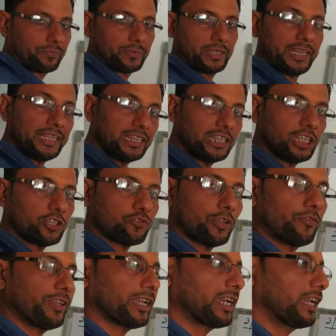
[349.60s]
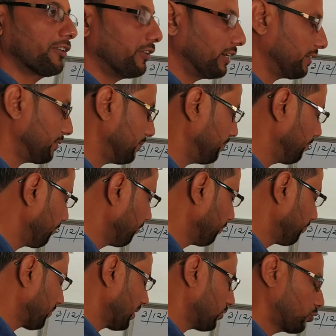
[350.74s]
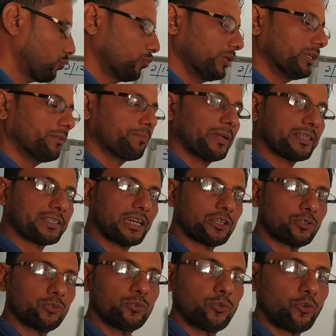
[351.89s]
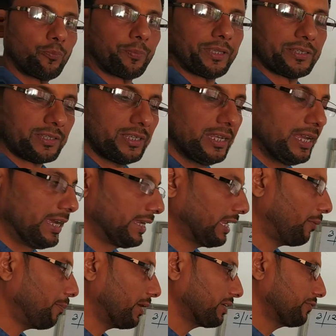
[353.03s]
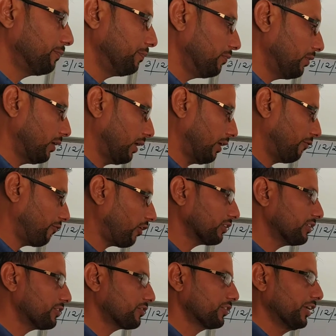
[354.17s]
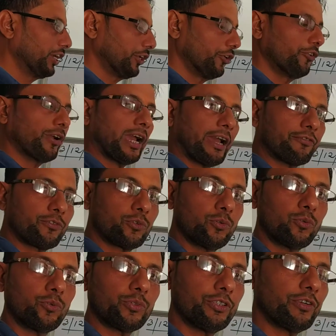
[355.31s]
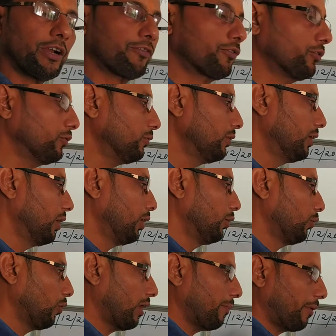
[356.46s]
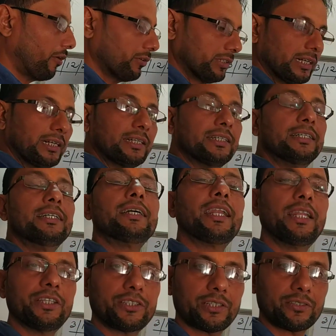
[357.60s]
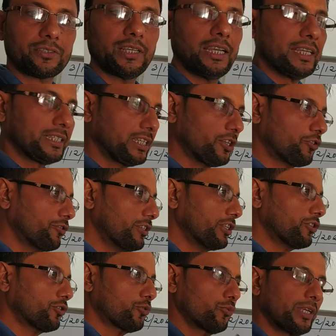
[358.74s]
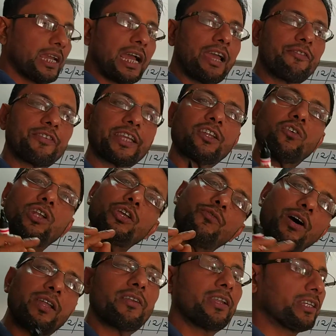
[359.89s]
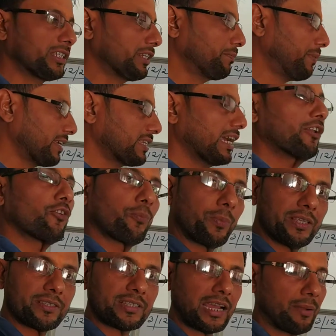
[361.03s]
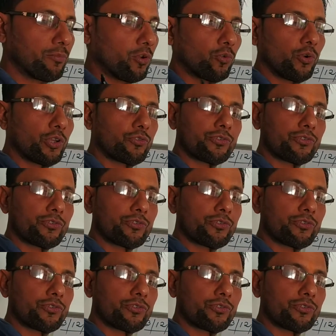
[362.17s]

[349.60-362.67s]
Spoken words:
In this way we convert student paisa to rupees. Now, but for this you have to know about the relations. Say students, today I have taken only one relation, paisa and rupees. I am not going to